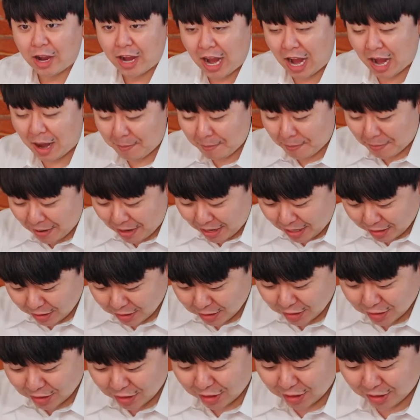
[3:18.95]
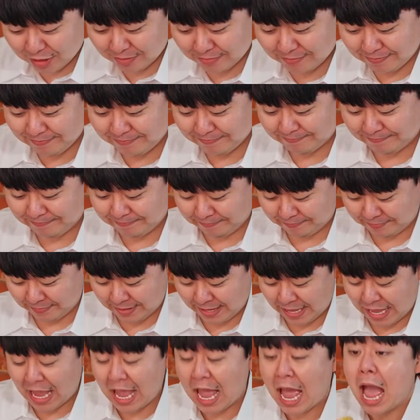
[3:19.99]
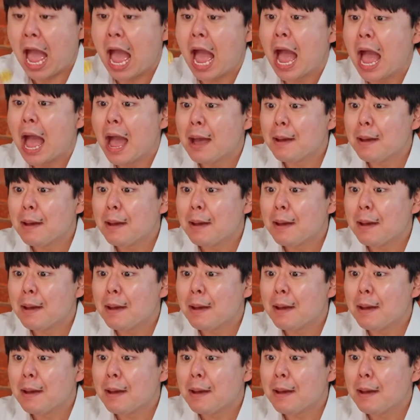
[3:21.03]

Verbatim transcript: that brings excitement to the network community.